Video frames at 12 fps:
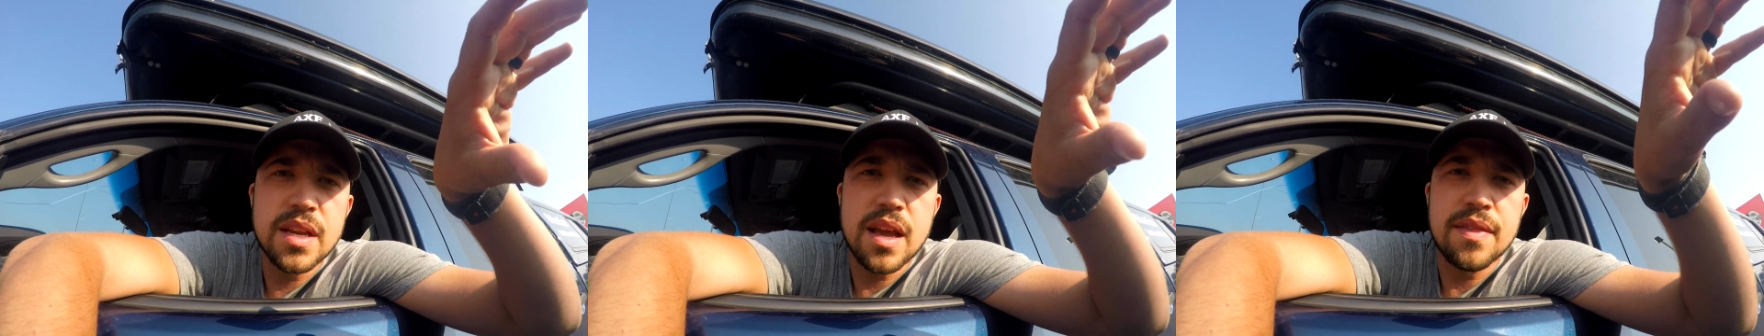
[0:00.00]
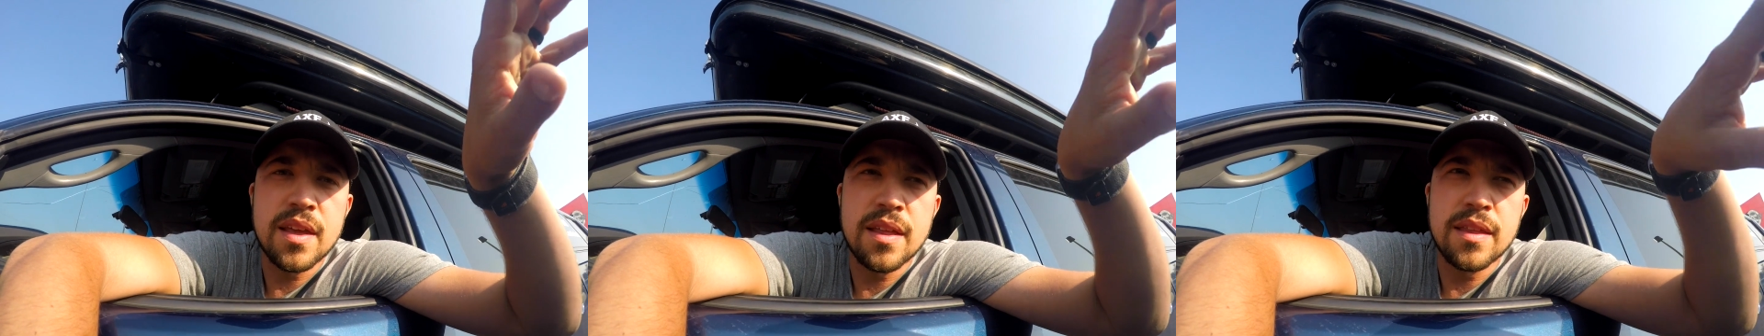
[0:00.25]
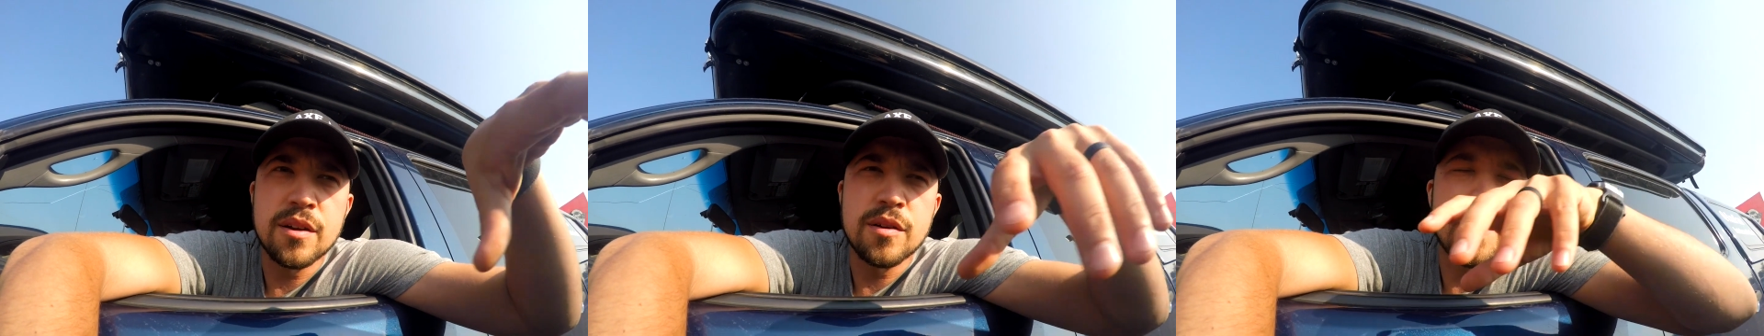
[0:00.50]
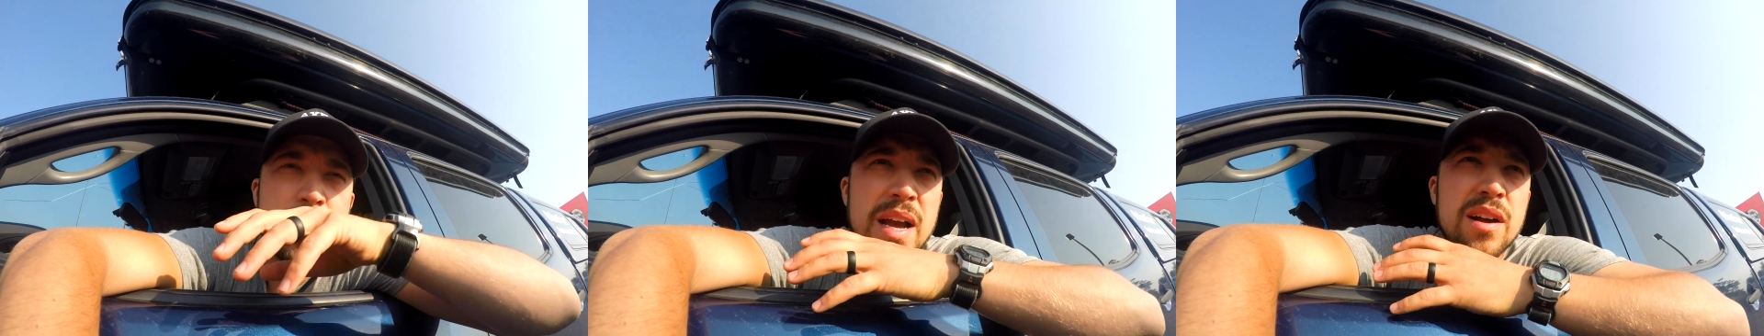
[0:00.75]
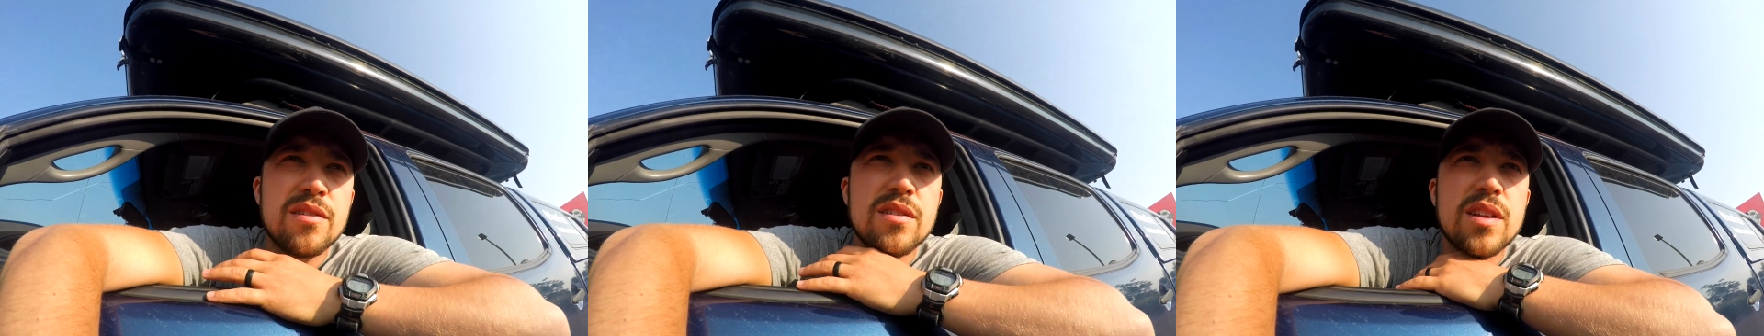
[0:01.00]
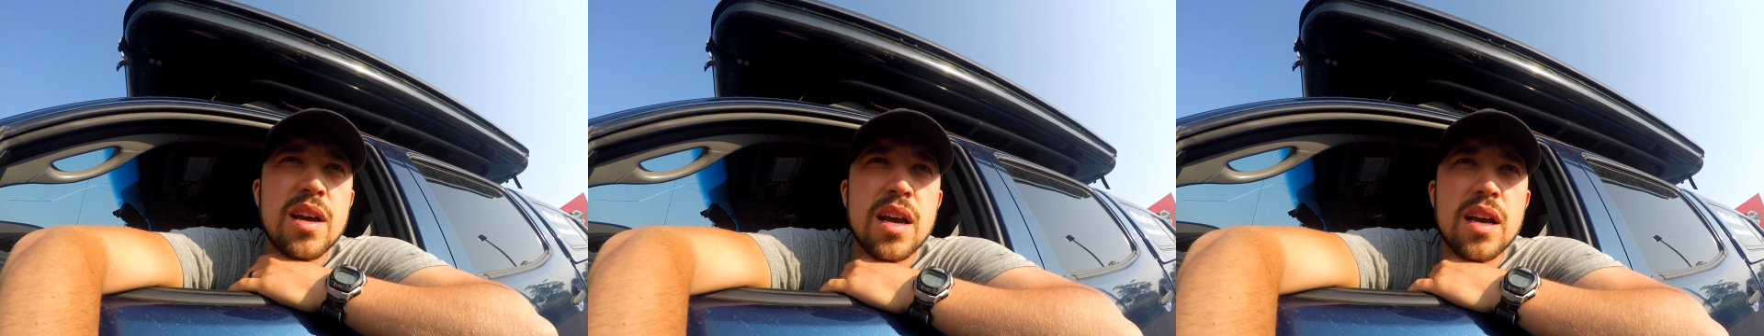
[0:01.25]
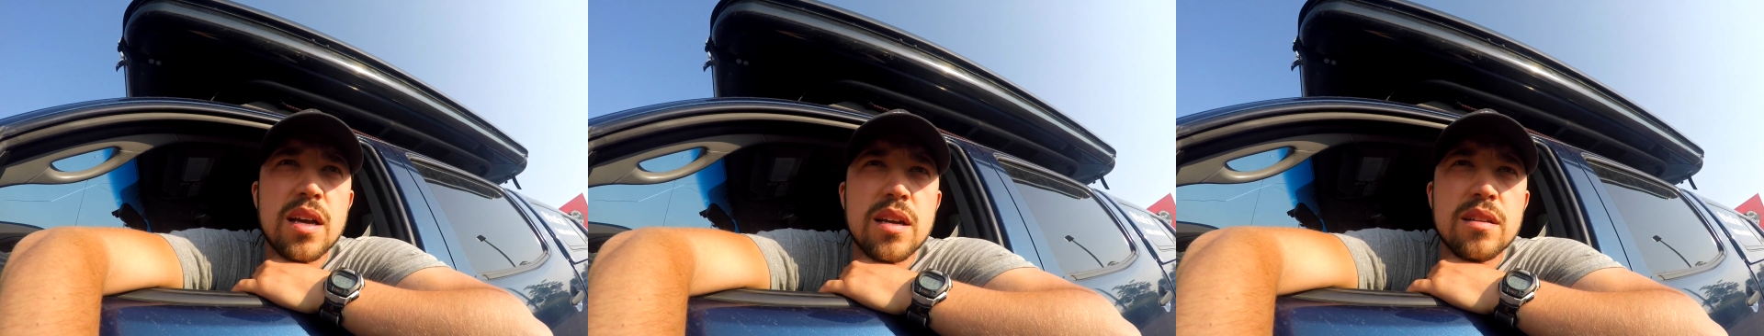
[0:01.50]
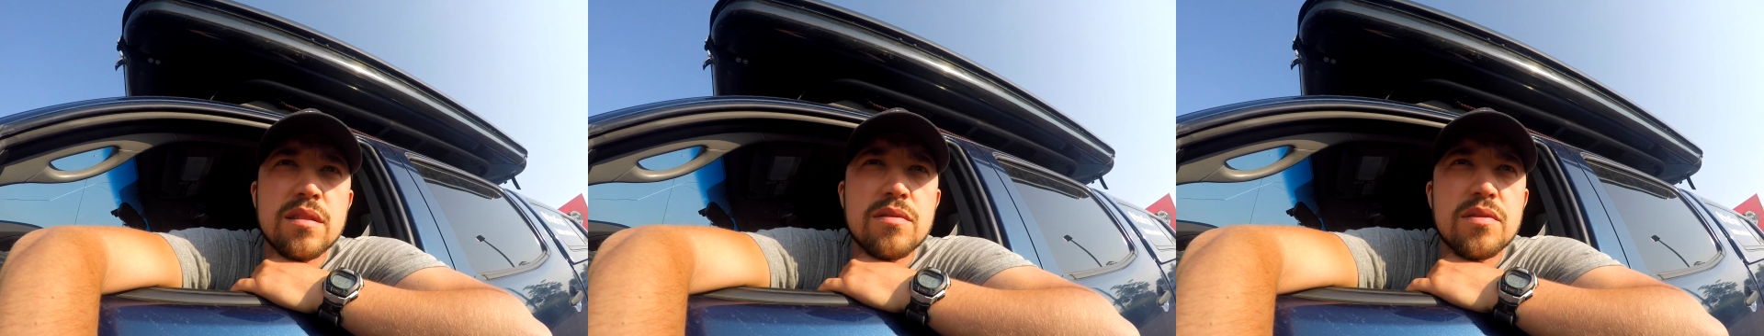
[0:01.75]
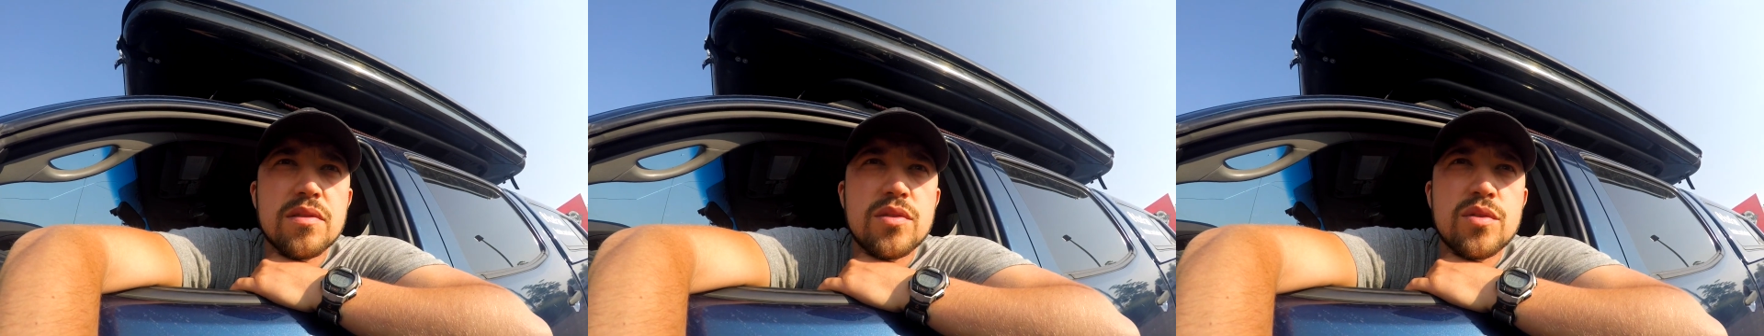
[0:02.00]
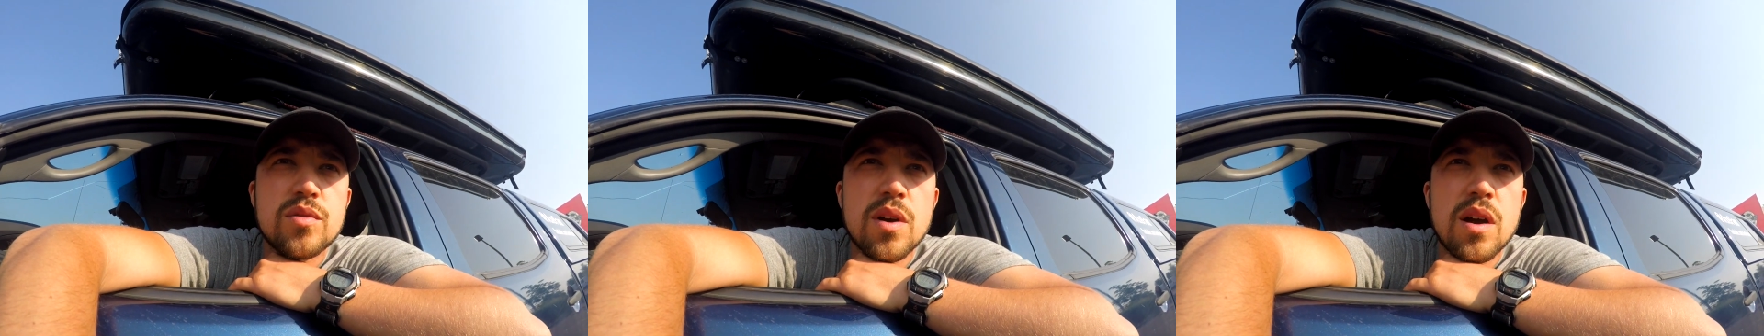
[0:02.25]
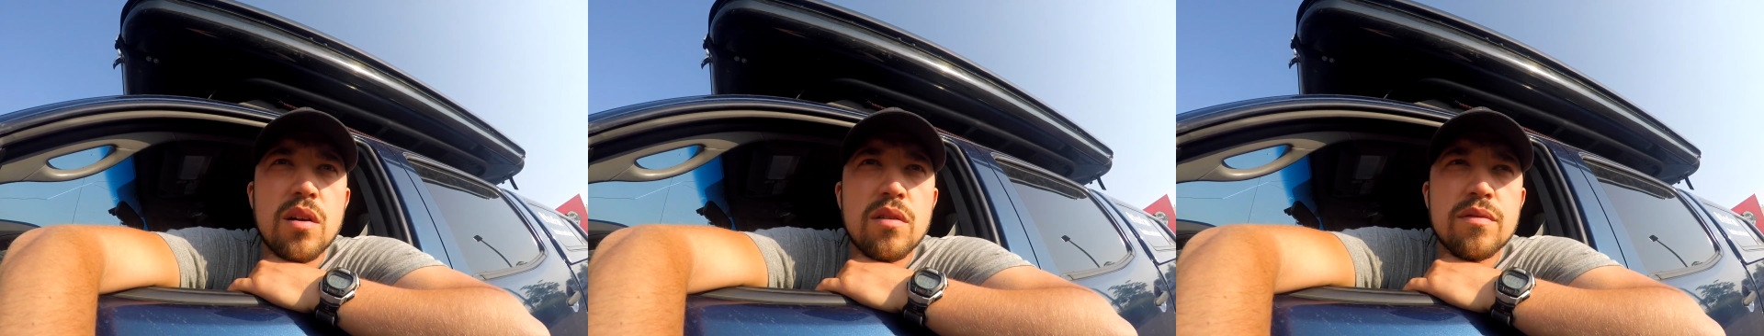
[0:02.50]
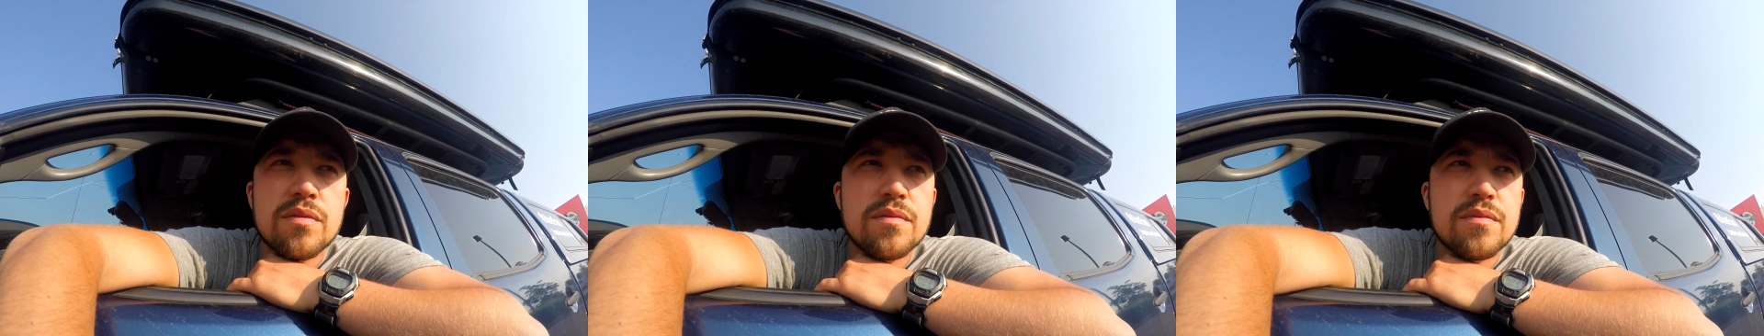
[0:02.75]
and then there were about uh, 12,